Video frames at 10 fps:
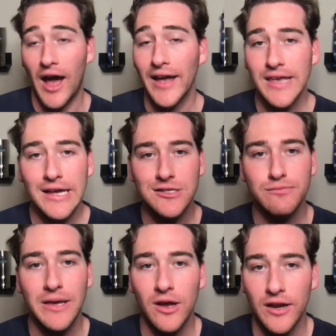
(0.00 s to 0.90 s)
I can't
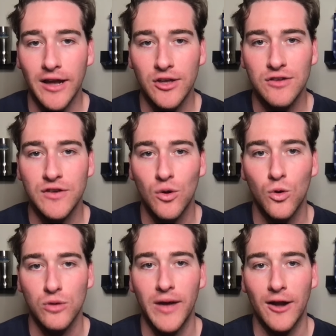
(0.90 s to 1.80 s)
speak on how good of a
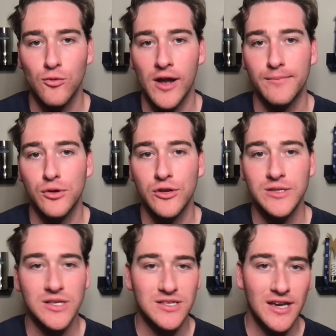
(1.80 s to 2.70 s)
quarterback Ryan
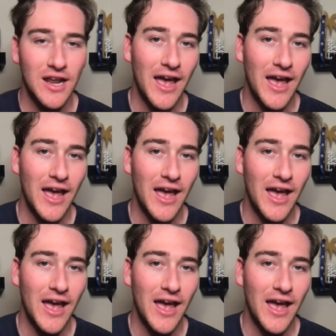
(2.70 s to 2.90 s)
Puglisi is yet.